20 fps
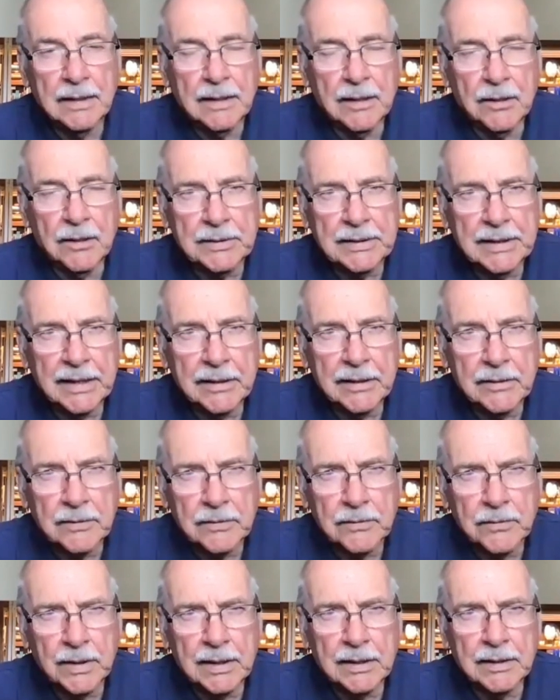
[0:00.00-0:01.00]
Okay,
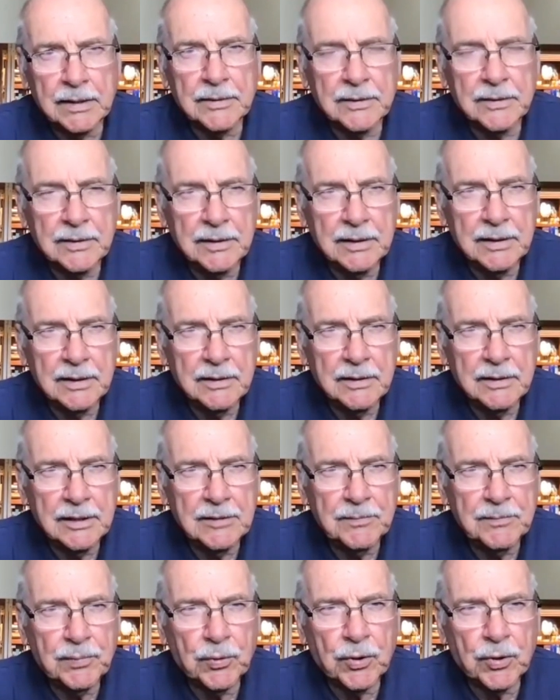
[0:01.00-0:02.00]
well, the
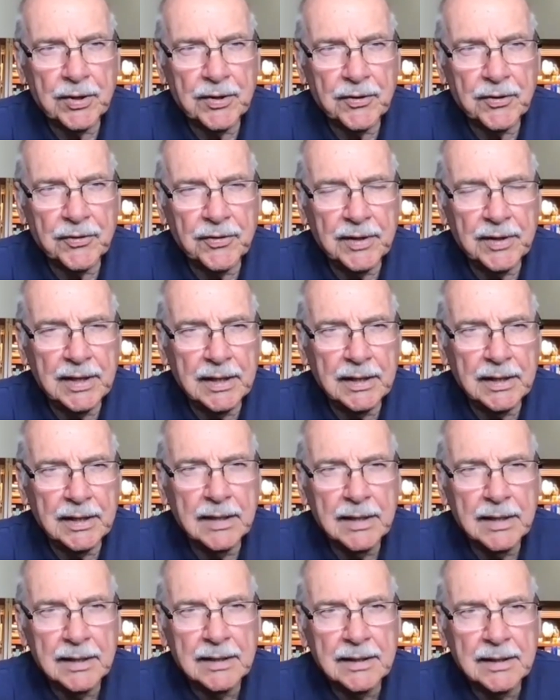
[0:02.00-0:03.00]
important thing
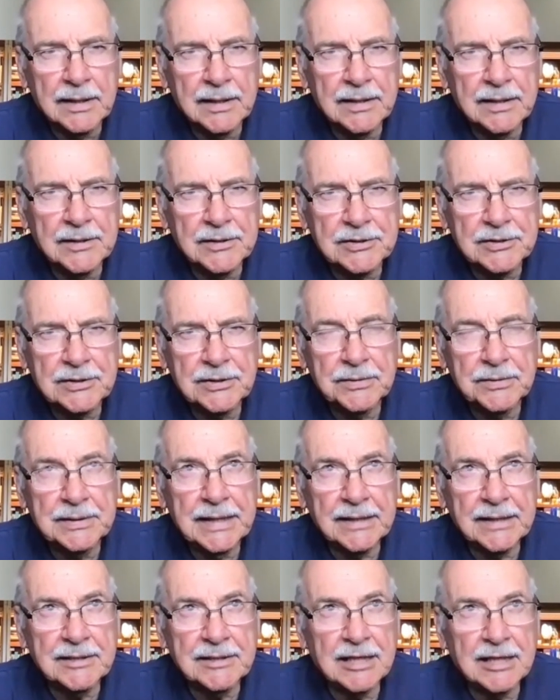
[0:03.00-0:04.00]
is to
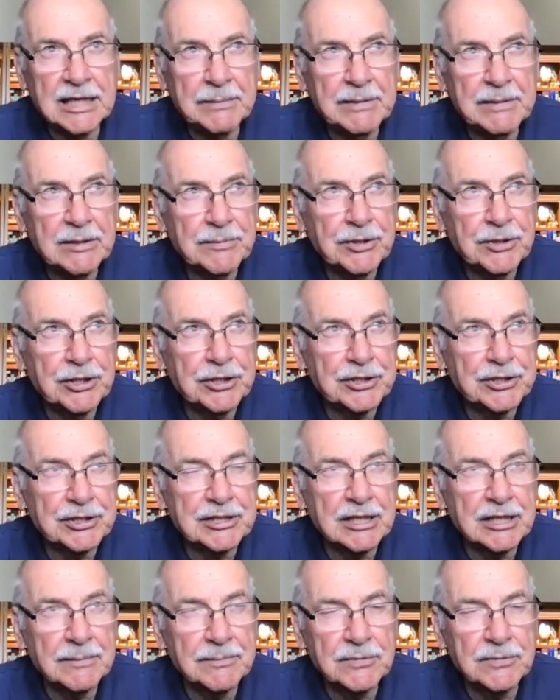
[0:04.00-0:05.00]
get the hummingbird to
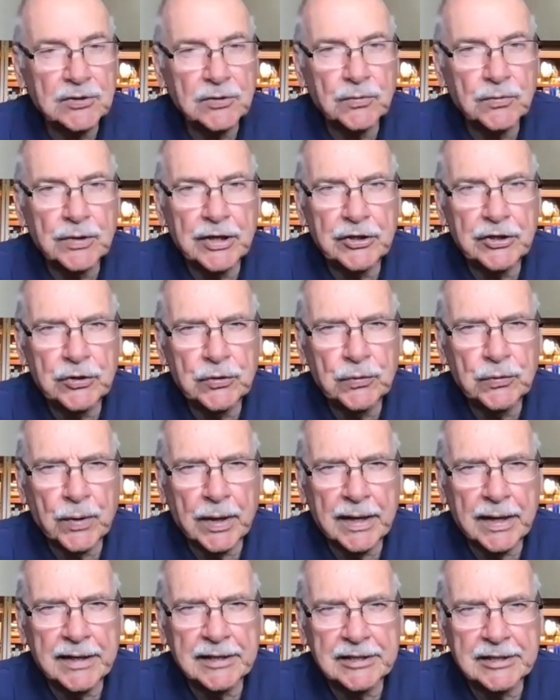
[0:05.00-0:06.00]
come to where you
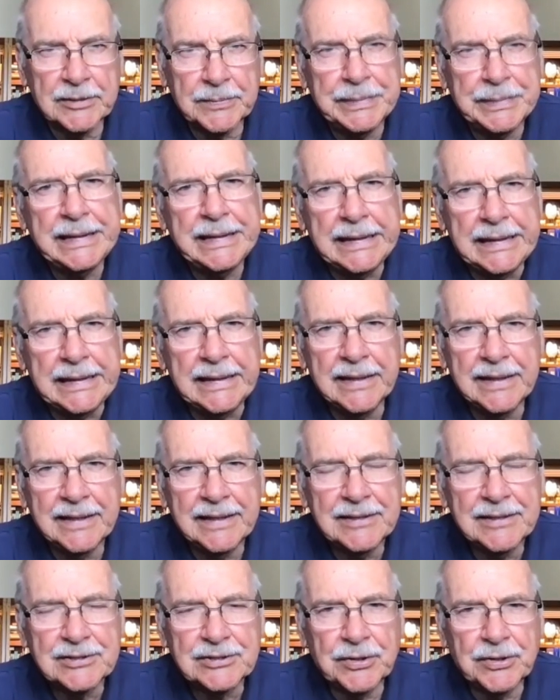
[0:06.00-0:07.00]
want it to be
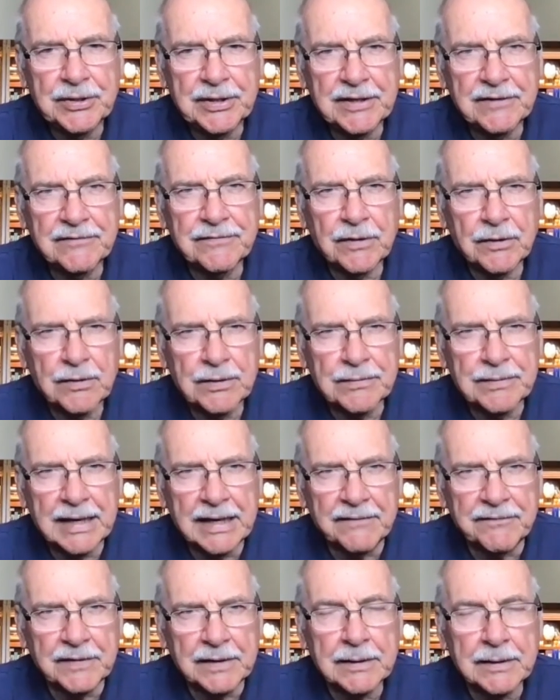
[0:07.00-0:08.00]
so you can
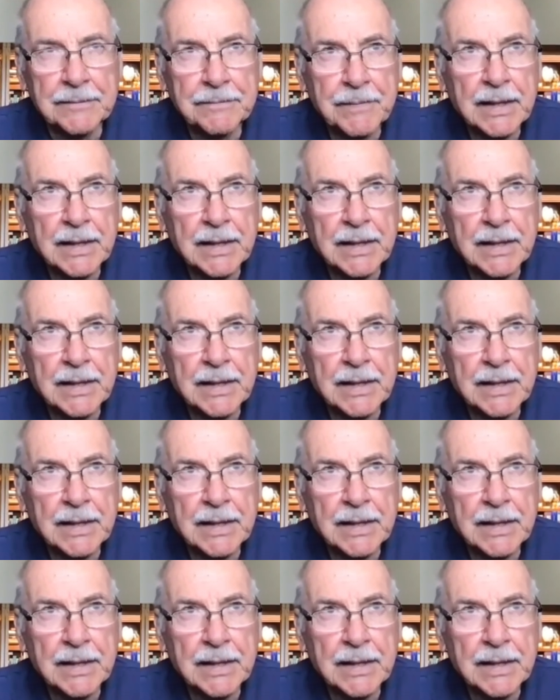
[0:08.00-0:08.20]
photograph it.